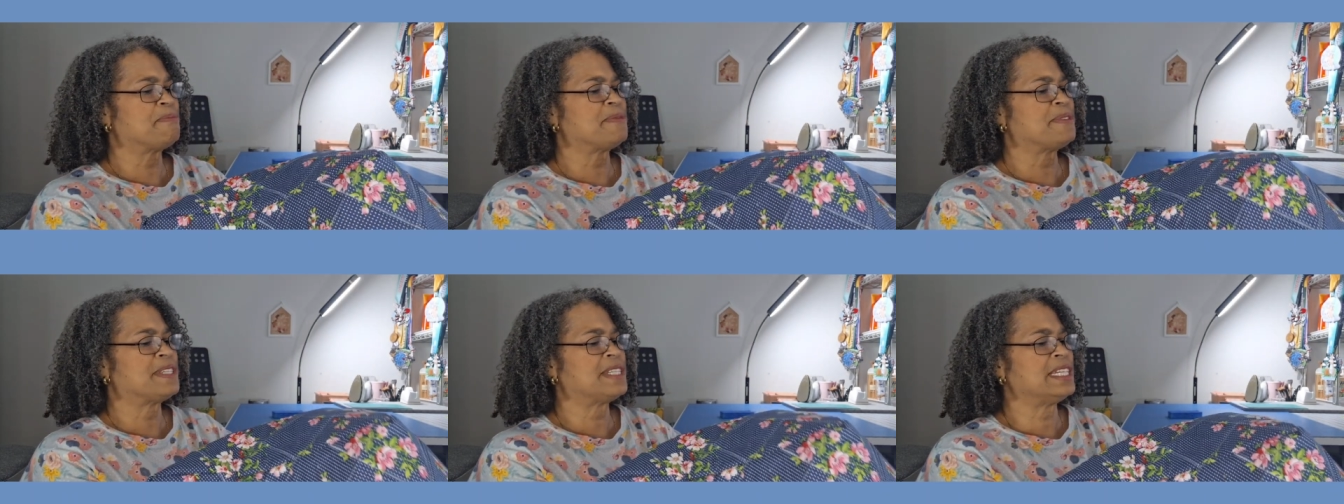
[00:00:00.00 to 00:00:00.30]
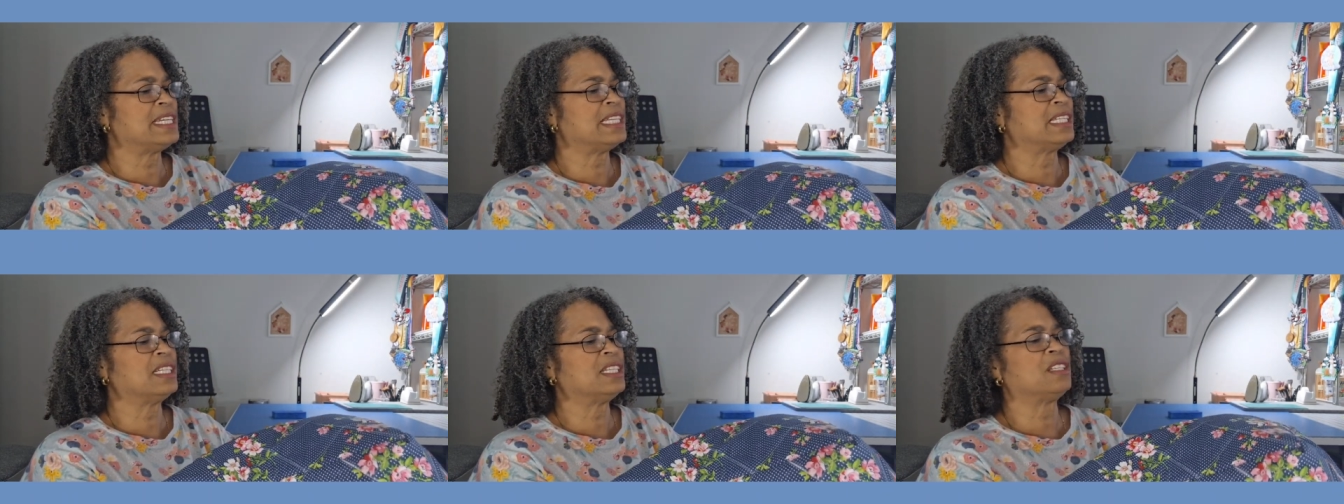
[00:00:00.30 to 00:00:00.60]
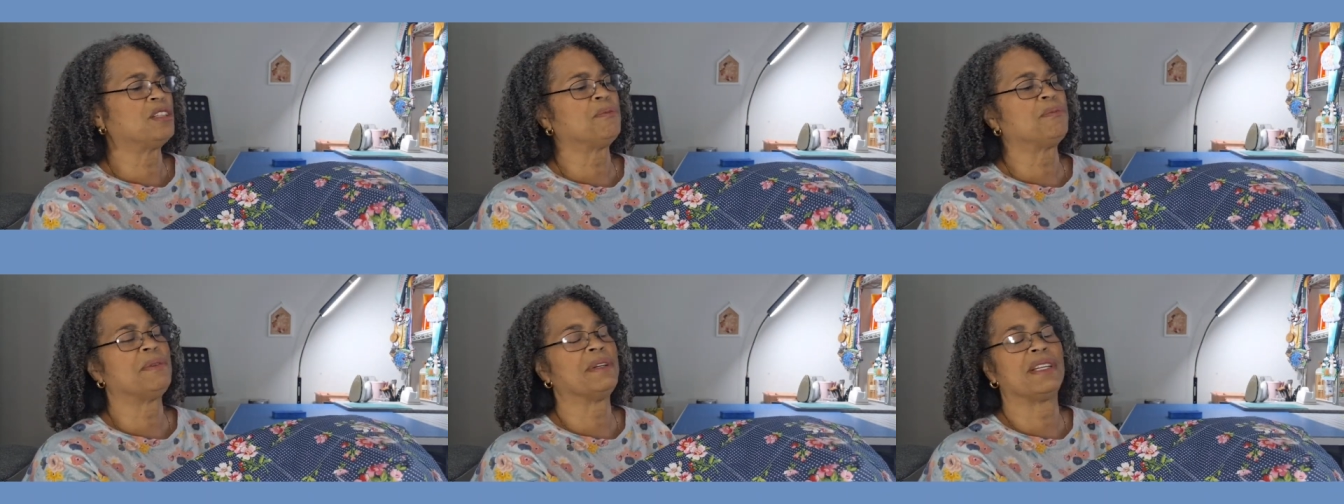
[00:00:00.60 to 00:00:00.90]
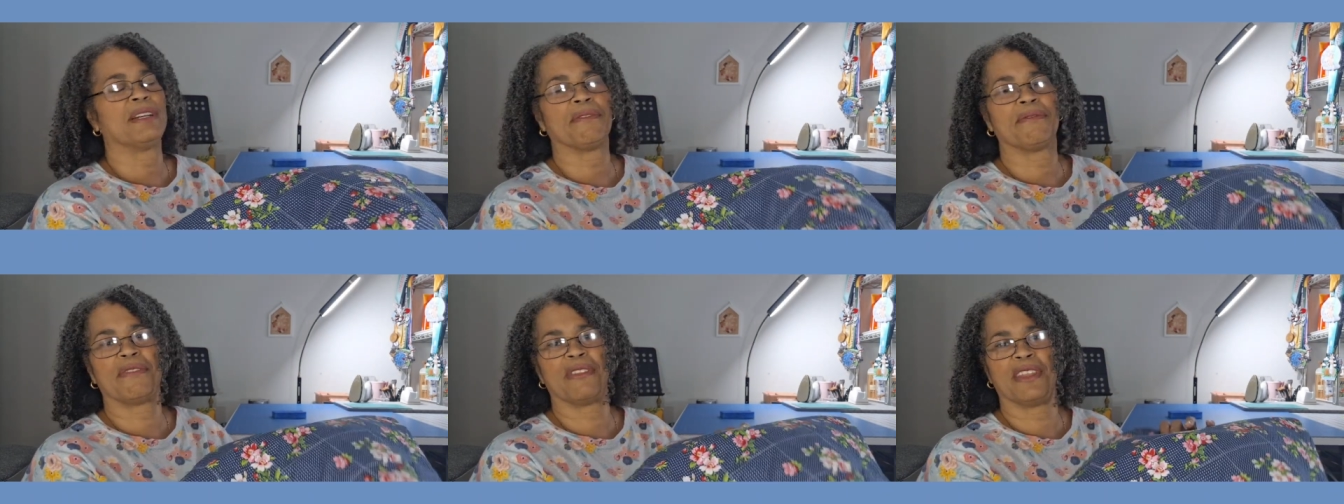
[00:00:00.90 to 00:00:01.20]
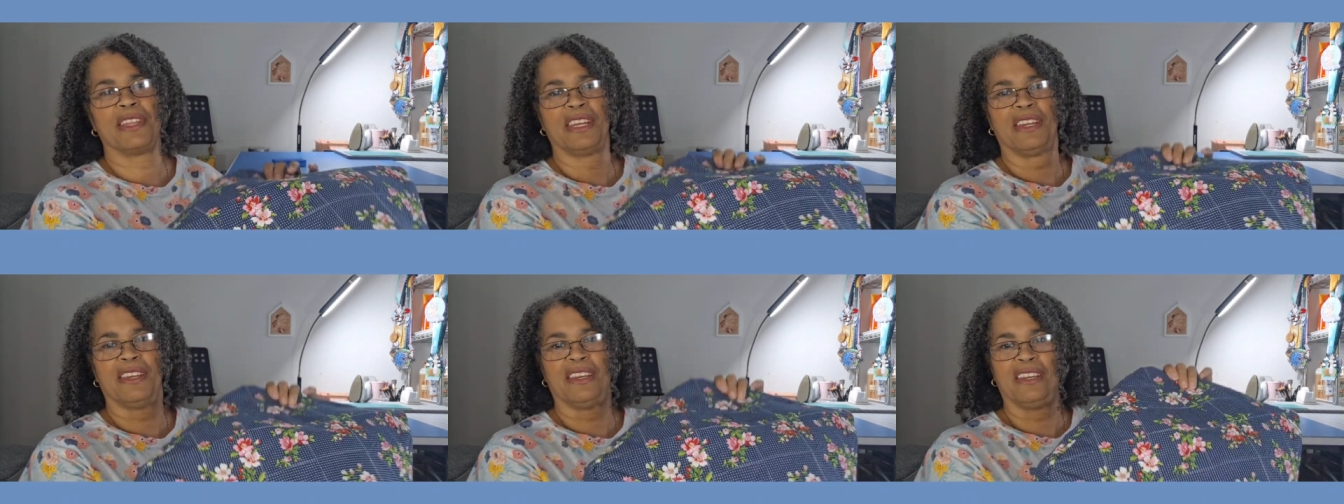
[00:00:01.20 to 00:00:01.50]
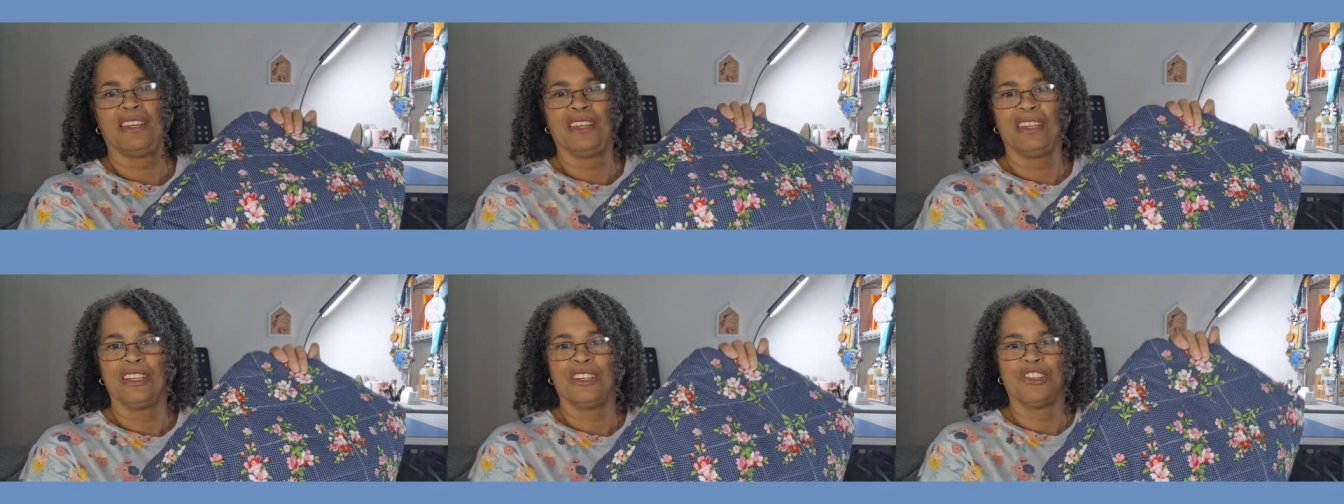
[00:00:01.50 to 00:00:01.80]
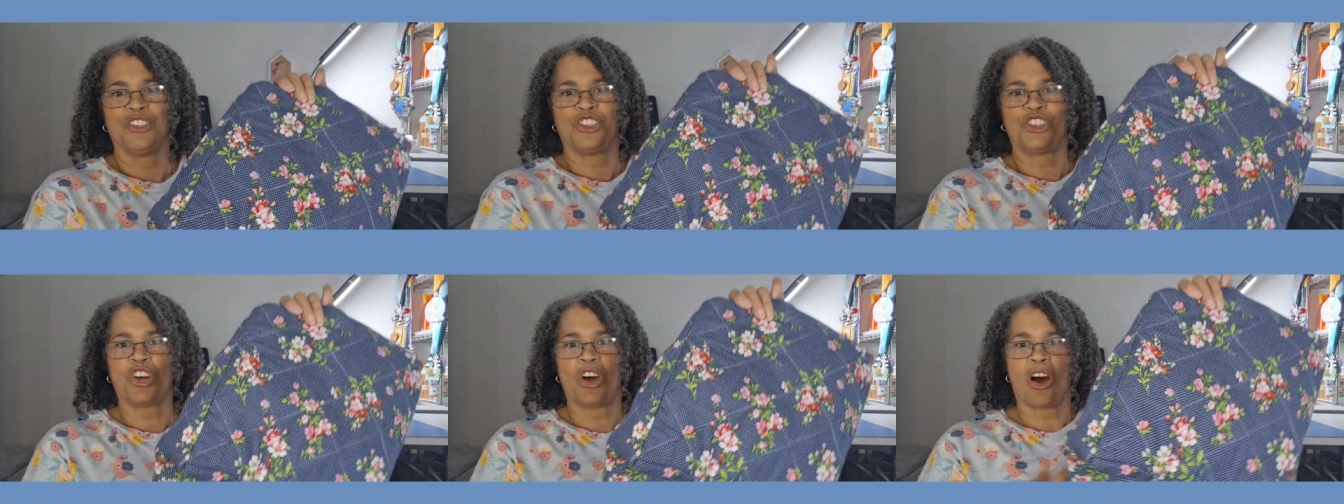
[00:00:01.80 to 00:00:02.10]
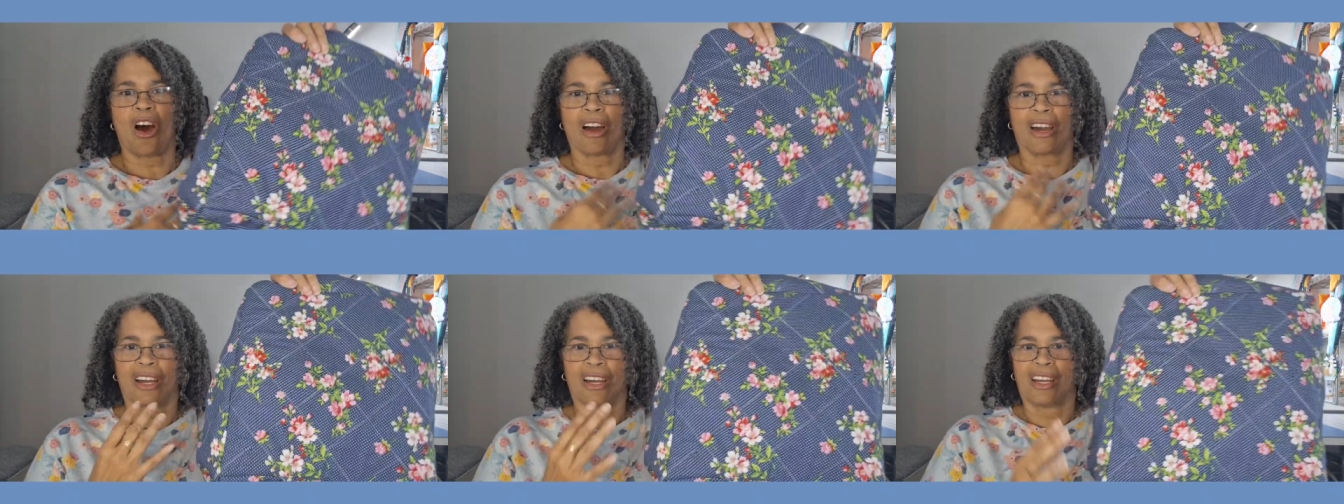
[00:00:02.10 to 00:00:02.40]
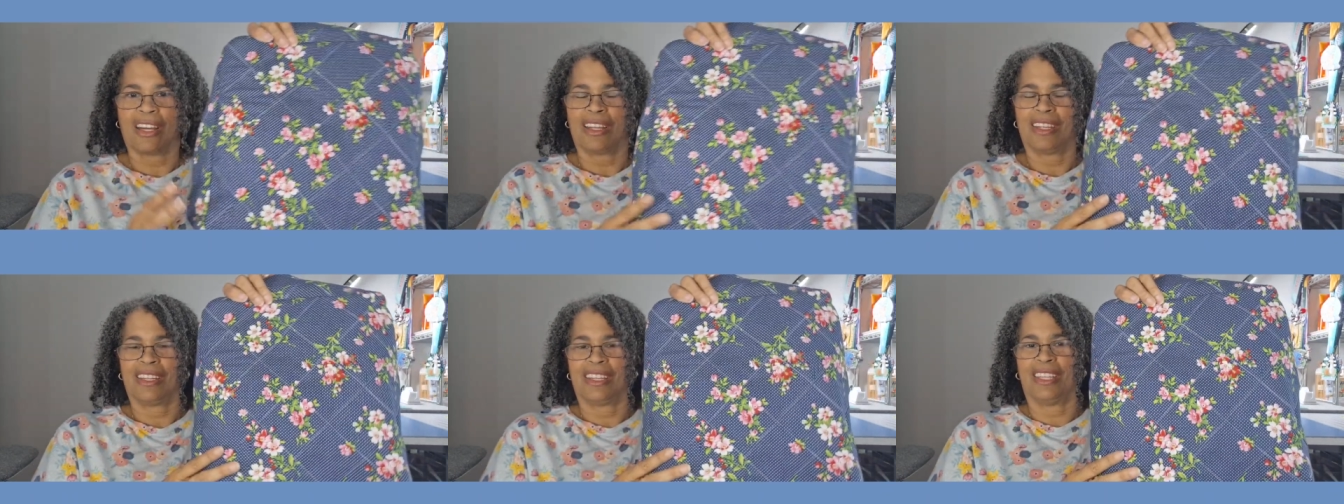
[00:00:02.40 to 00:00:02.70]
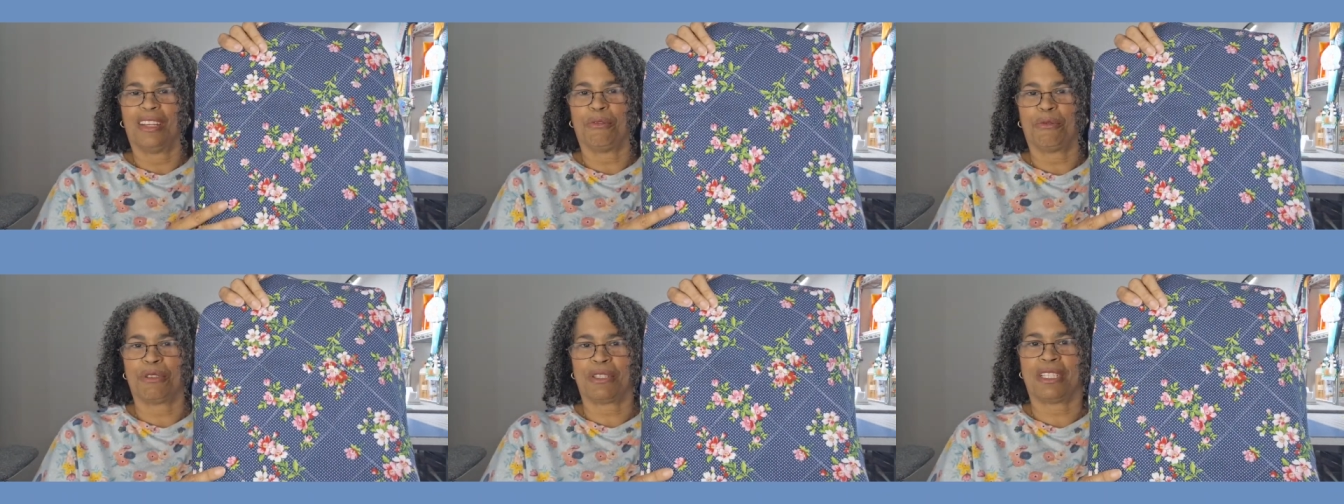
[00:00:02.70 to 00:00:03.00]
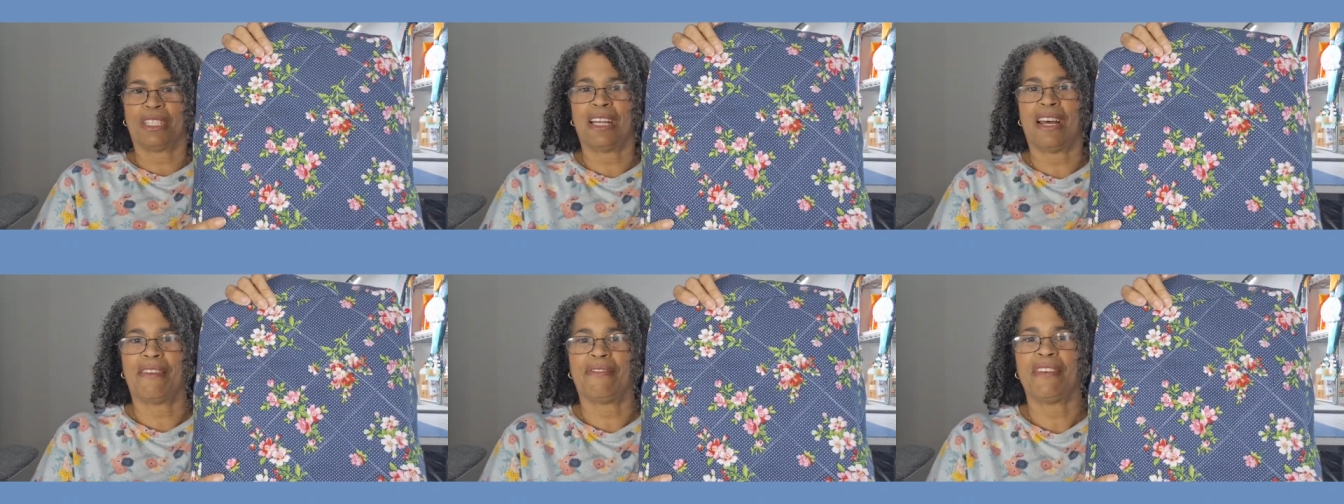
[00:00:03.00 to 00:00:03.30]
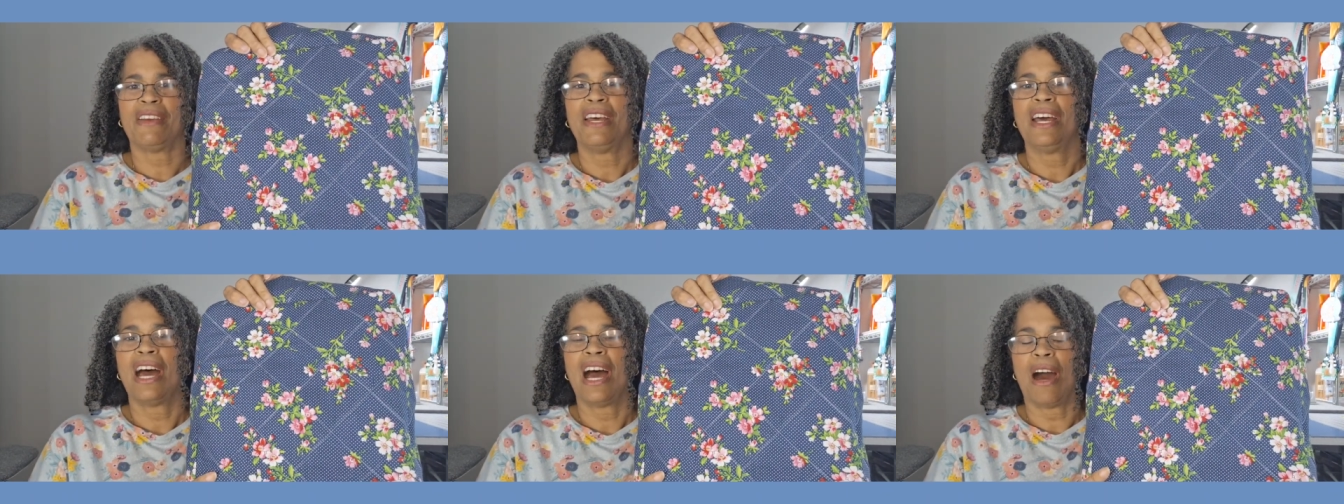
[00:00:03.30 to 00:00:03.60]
see a little bit of the chalk that was left.